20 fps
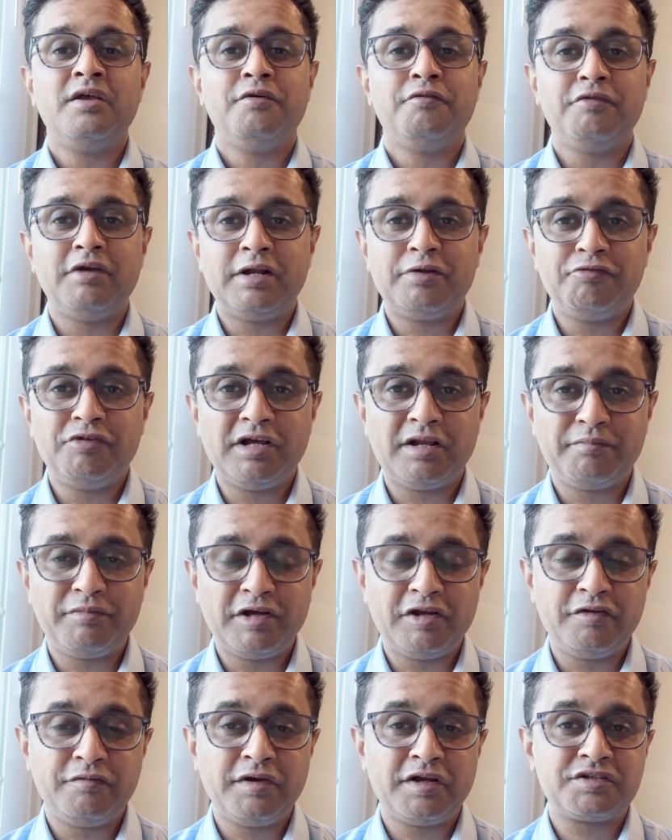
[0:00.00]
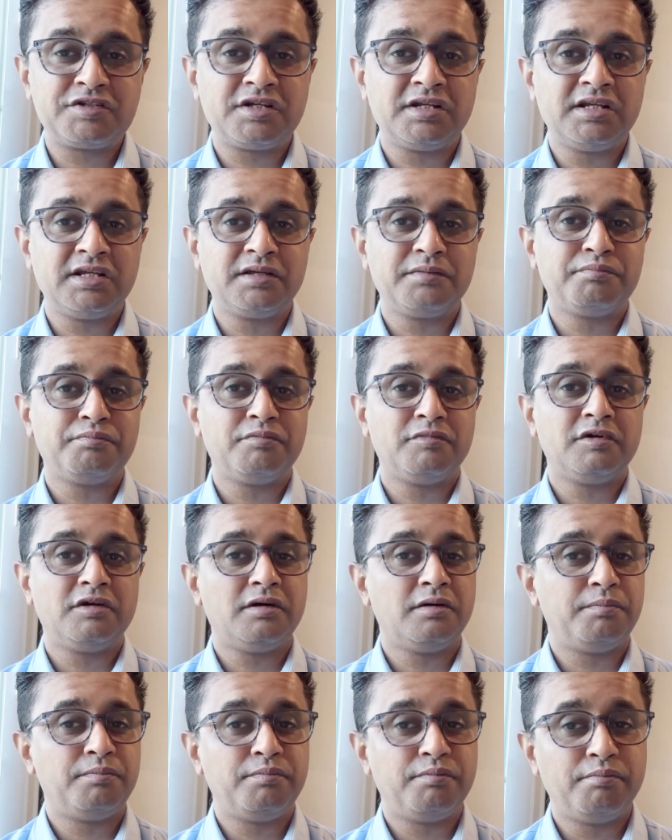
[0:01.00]
when we are manufacturing
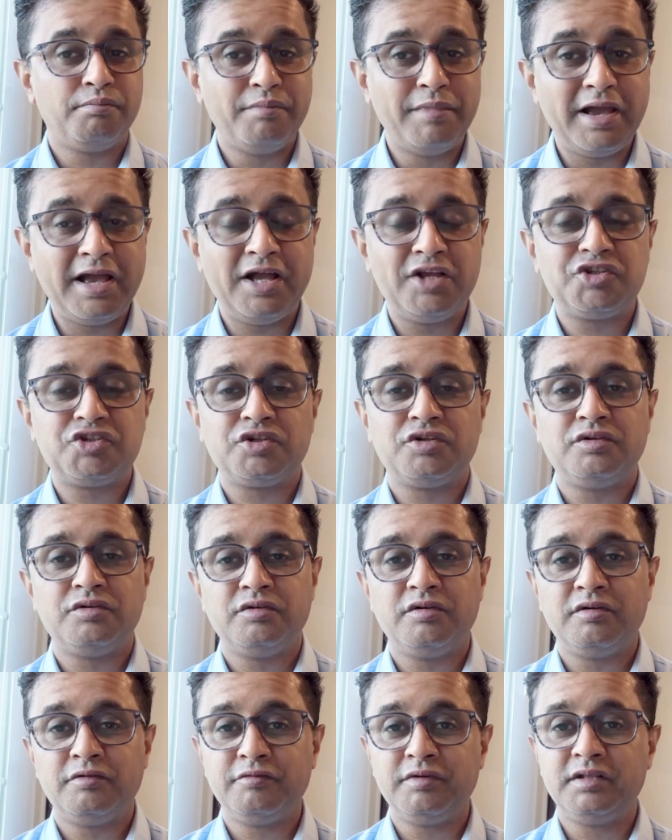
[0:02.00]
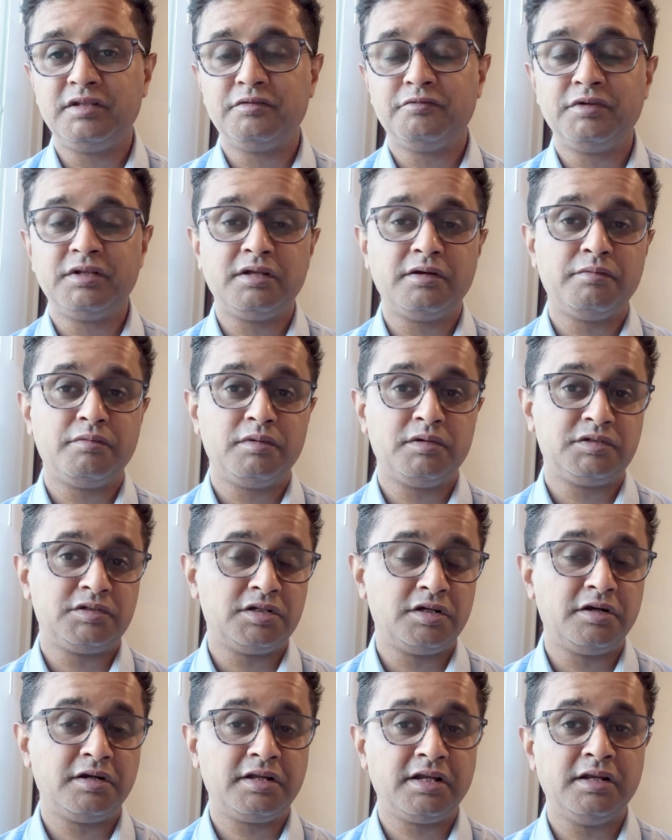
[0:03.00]
a batch with a
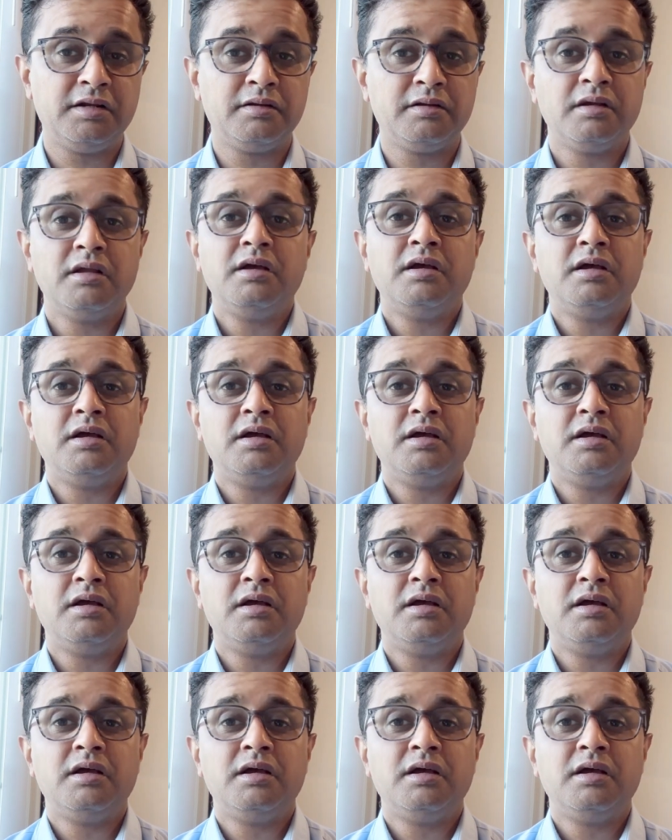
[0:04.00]
certain